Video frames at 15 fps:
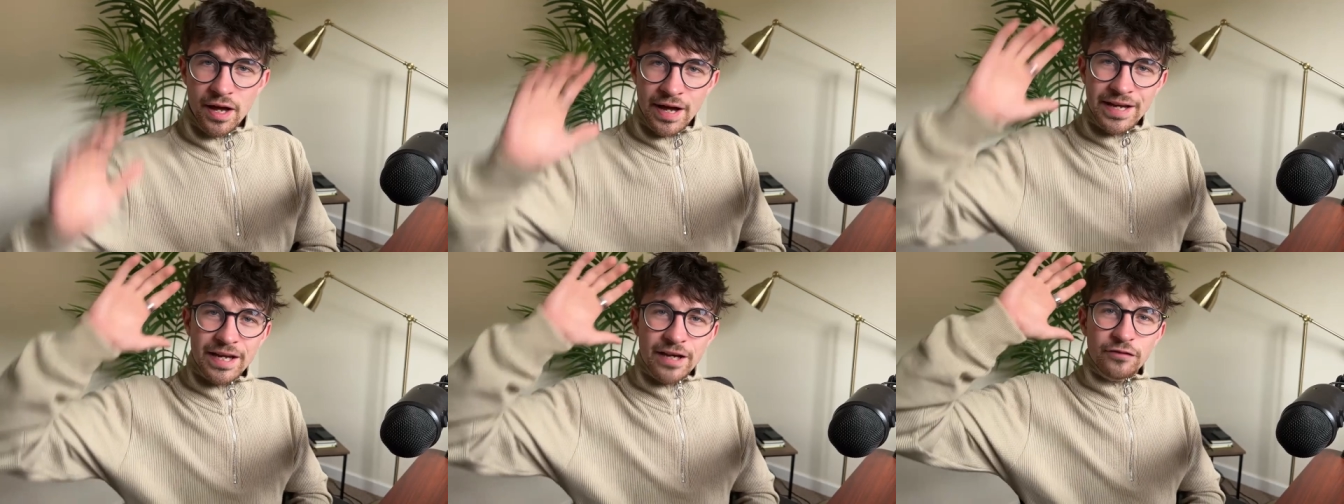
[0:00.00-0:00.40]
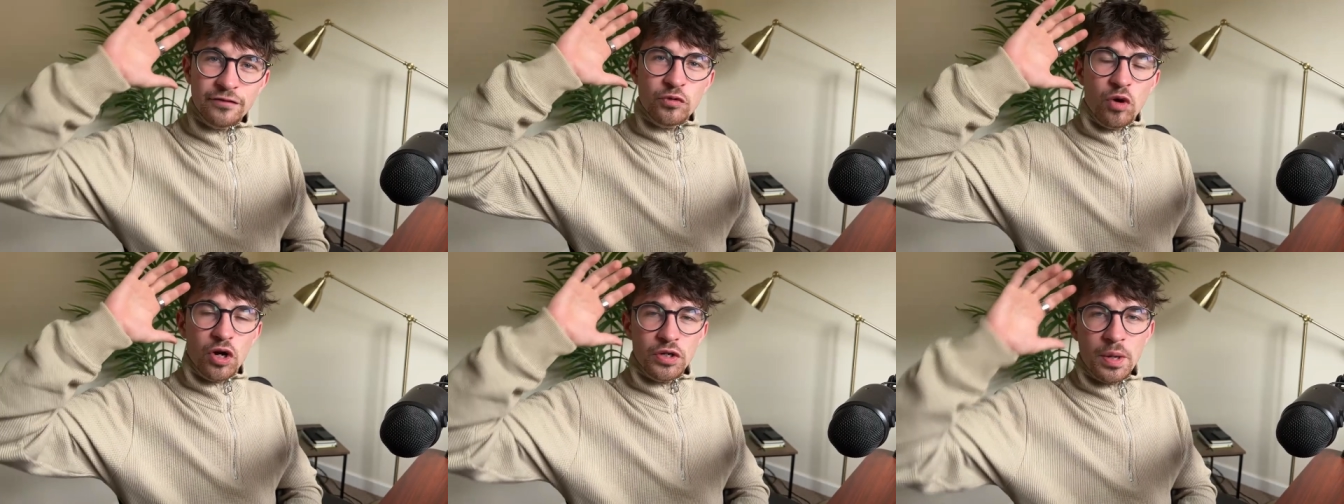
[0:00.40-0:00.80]
Hey
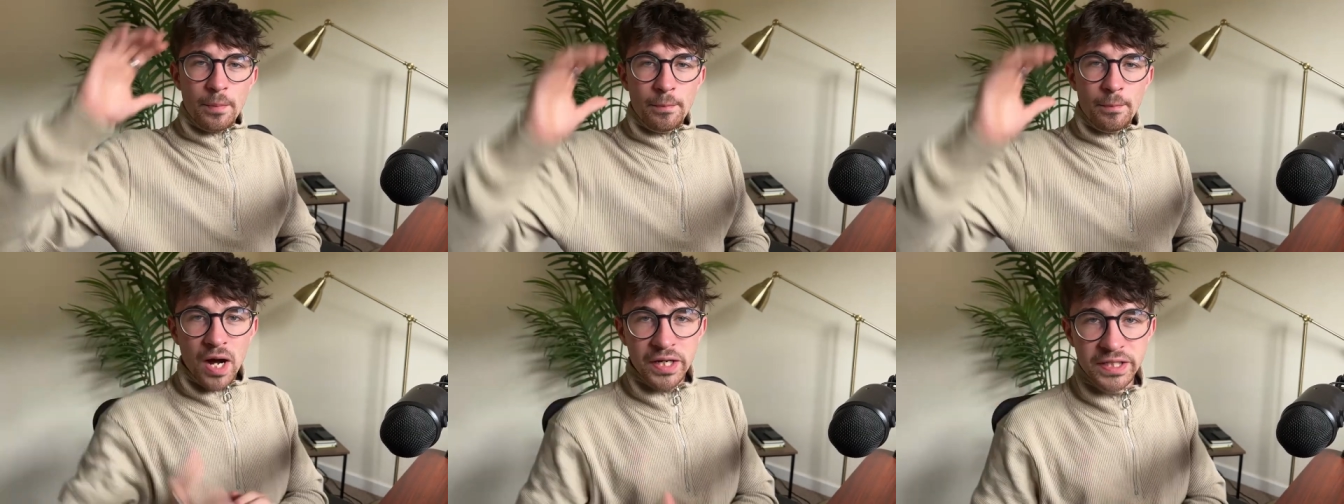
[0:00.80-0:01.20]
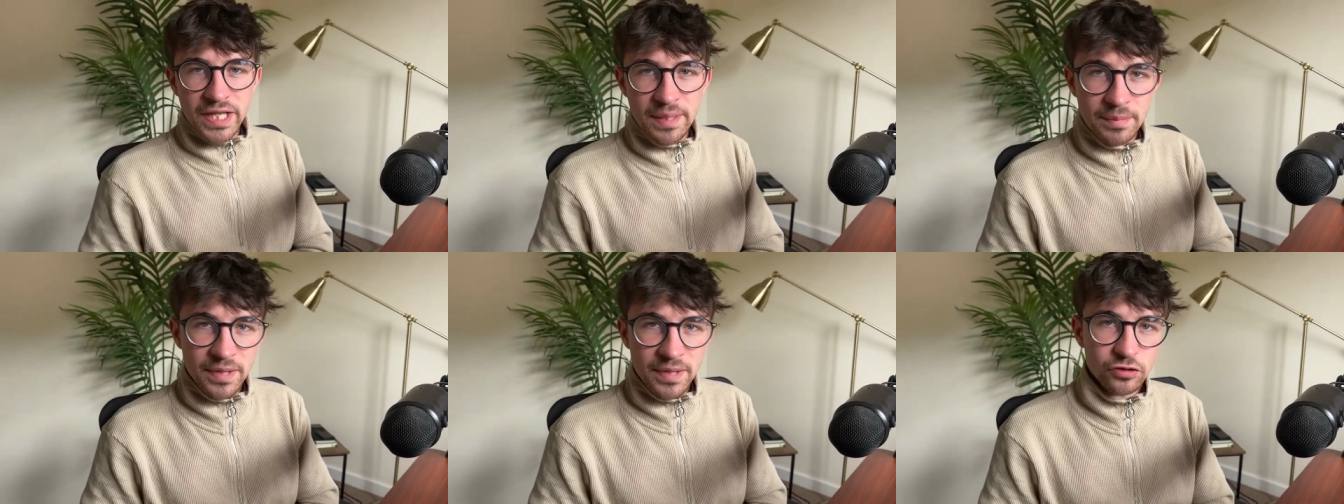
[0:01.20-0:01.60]
everyone, my
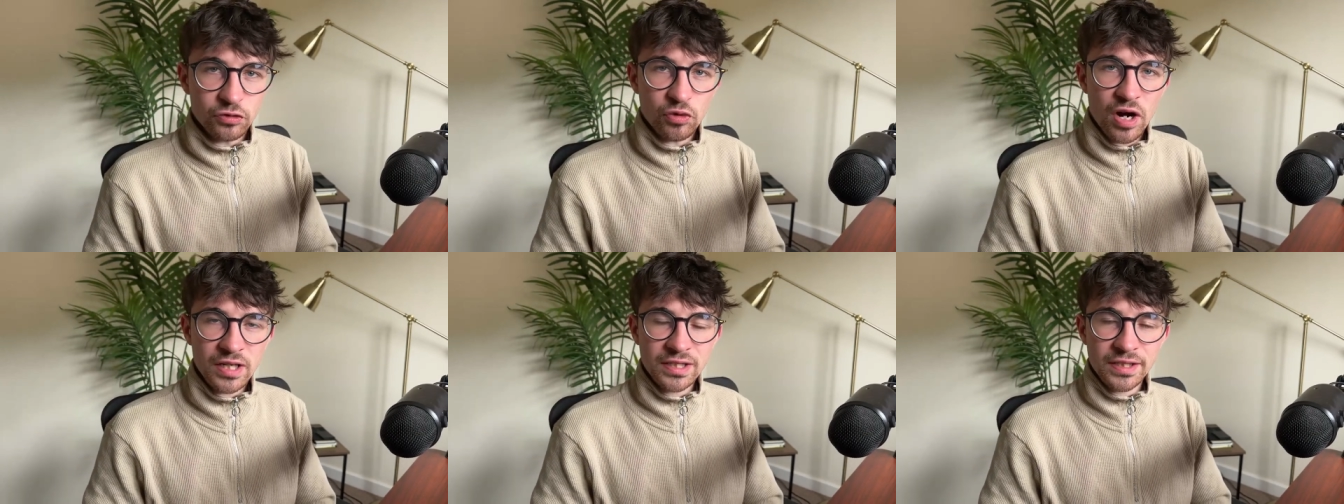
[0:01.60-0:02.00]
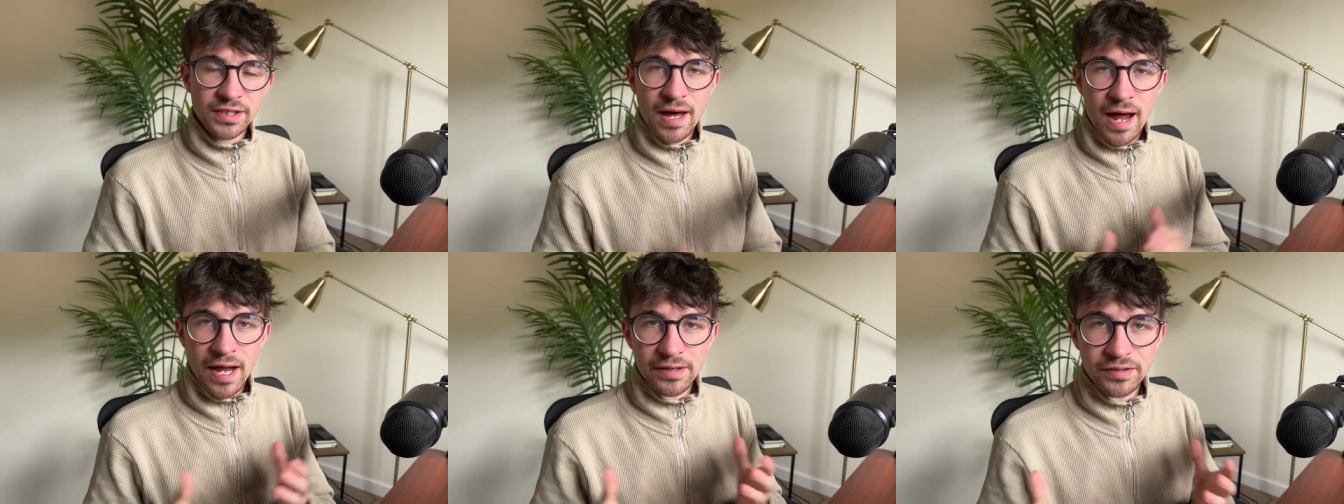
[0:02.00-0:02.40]
name is Riley
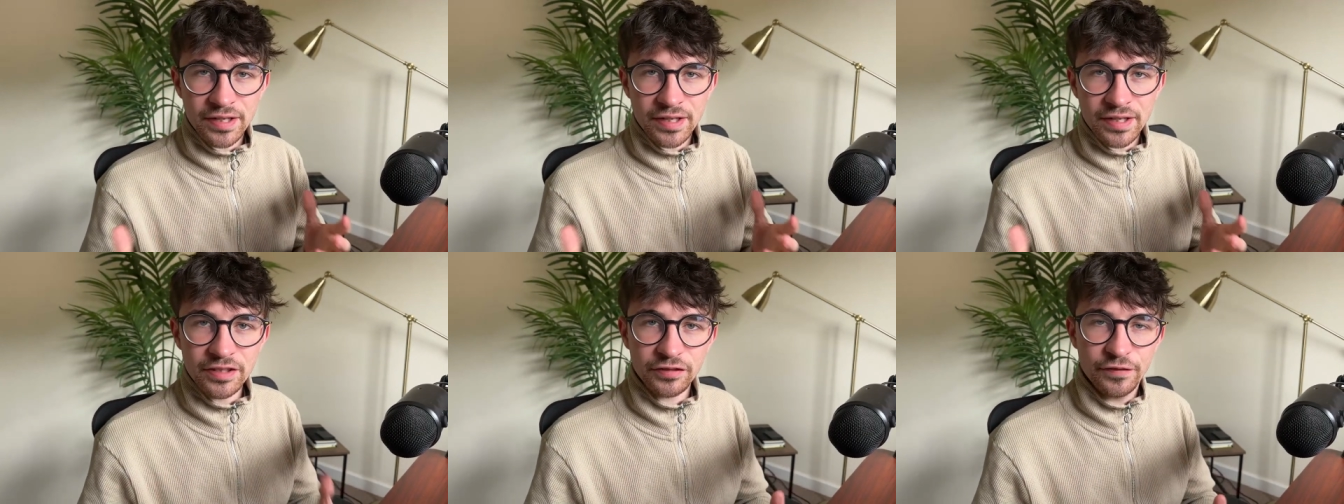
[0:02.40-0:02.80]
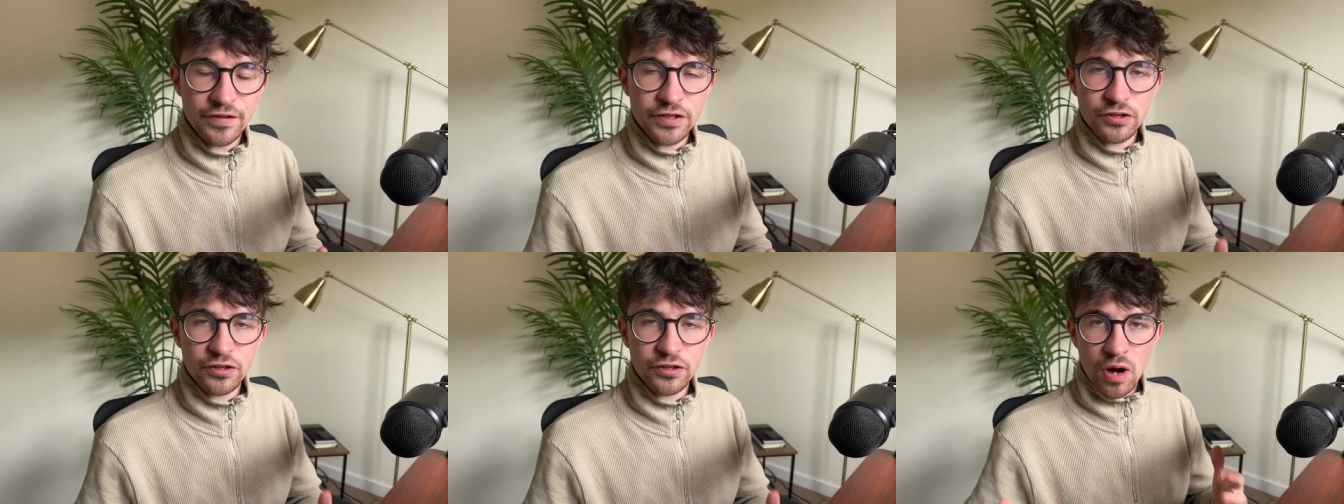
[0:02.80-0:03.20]
and in this
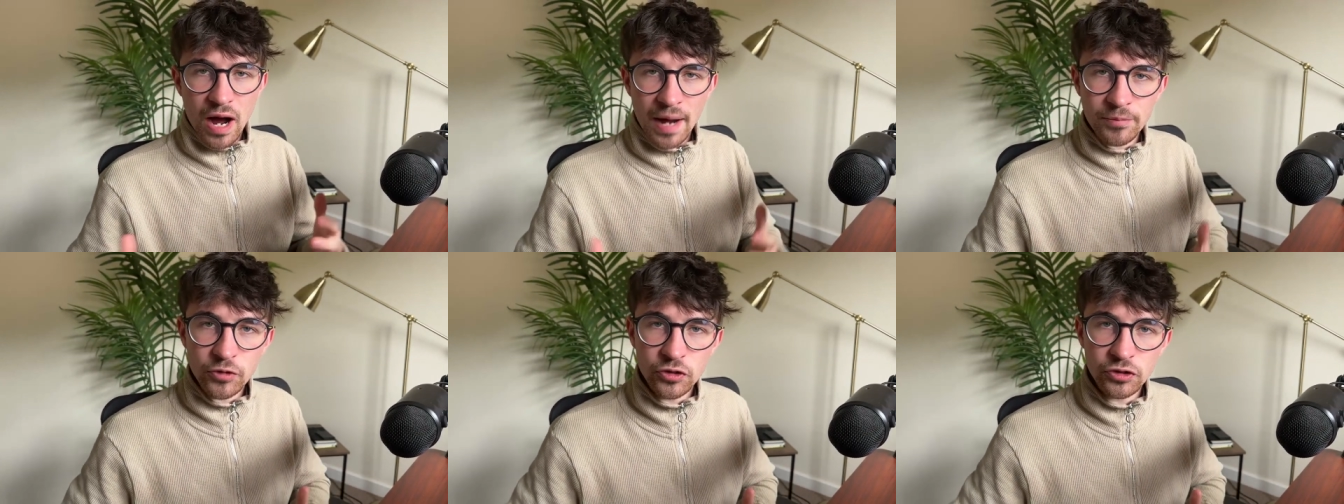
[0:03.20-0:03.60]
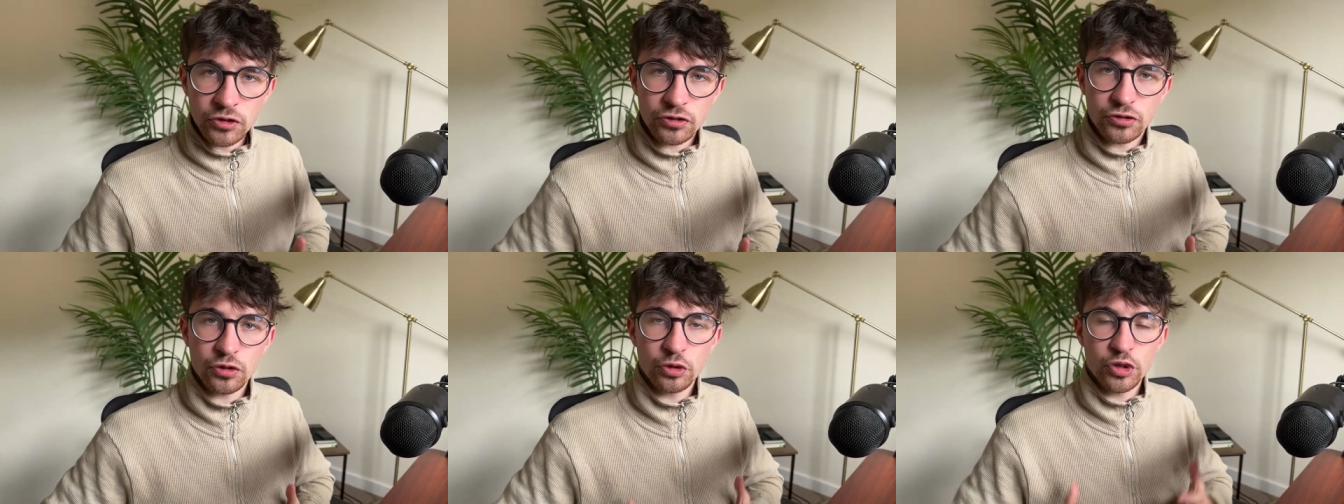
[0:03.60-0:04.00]
video I'm going to
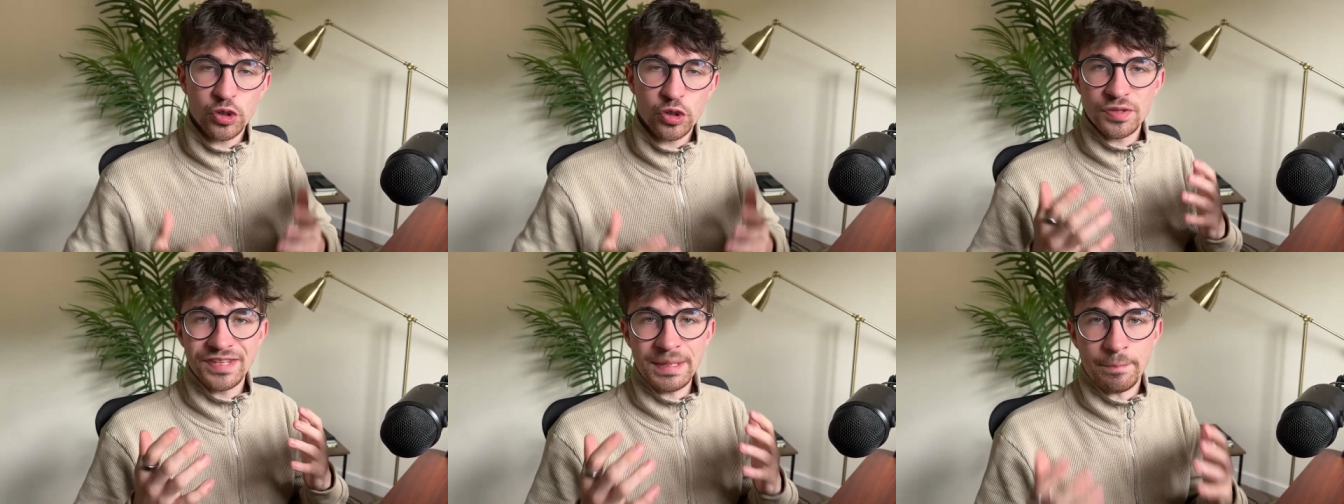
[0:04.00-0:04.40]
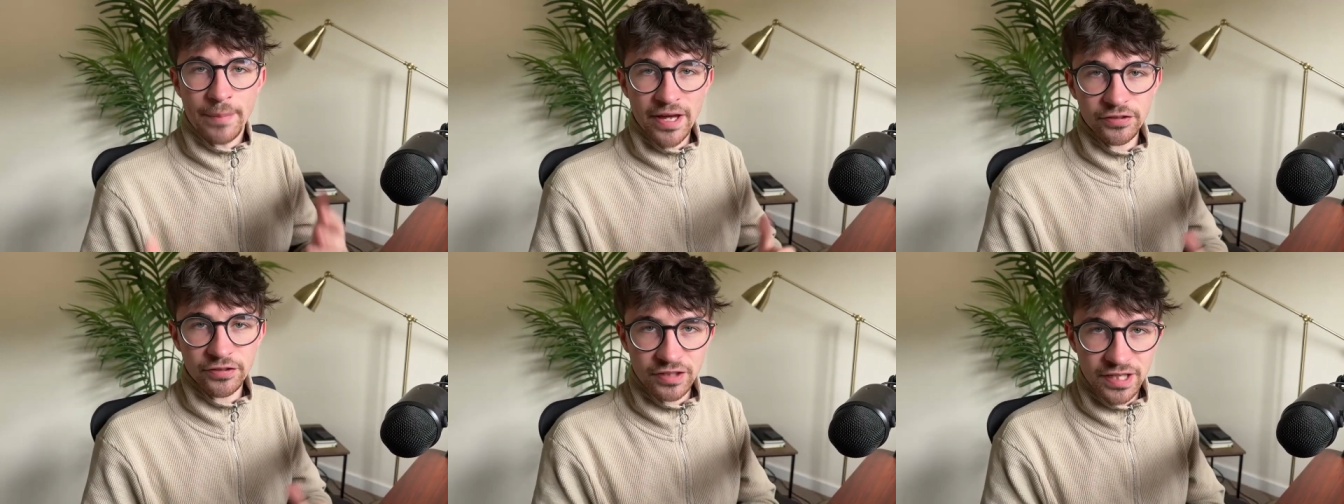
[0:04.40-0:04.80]
show you the best